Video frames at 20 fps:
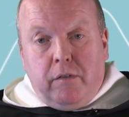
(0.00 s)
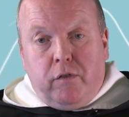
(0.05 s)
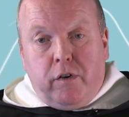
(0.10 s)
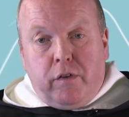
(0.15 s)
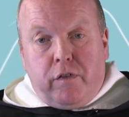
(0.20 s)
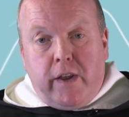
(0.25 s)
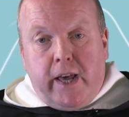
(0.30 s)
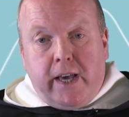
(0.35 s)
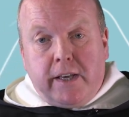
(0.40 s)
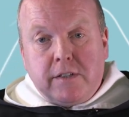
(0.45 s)

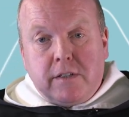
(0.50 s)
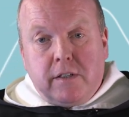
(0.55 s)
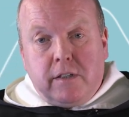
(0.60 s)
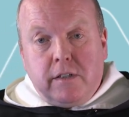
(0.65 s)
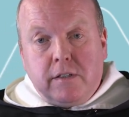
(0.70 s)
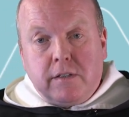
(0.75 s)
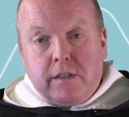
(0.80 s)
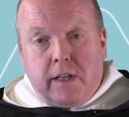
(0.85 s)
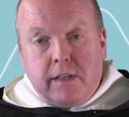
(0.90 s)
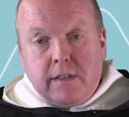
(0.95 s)
reflects on
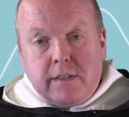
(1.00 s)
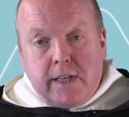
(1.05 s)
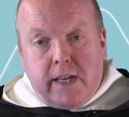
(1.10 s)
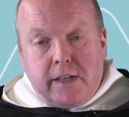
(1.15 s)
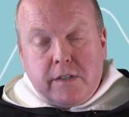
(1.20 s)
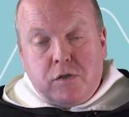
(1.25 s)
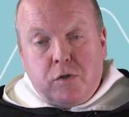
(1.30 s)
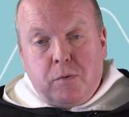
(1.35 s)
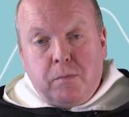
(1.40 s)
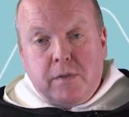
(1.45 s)
it and
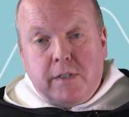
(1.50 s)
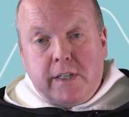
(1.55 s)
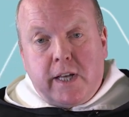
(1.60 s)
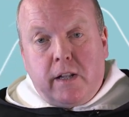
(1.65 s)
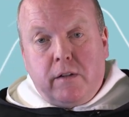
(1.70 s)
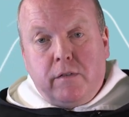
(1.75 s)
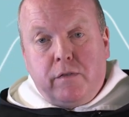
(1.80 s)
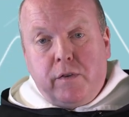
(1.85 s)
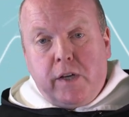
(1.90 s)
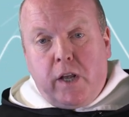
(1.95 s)
says to
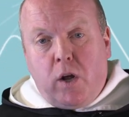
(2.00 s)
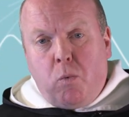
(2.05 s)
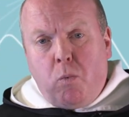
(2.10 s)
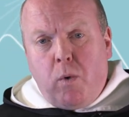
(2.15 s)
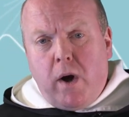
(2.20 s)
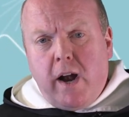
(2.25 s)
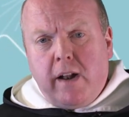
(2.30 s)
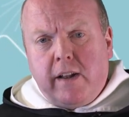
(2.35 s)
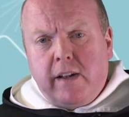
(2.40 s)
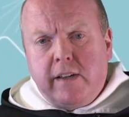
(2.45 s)
himself, you know,
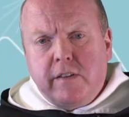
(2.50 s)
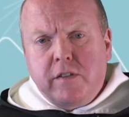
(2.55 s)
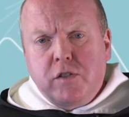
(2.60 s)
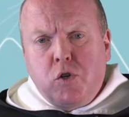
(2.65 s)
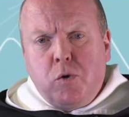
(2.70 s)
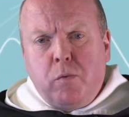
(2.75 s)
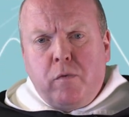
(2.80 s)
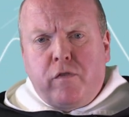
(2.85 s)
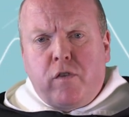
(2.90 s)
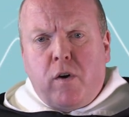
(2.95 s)
where did this
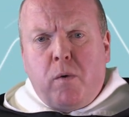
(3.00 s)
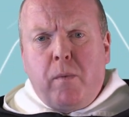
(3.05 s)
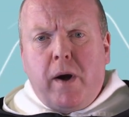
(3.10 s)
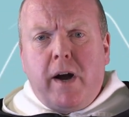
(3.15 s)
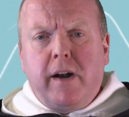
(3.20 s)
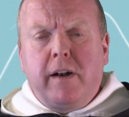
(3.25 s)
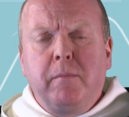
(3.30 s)
come from?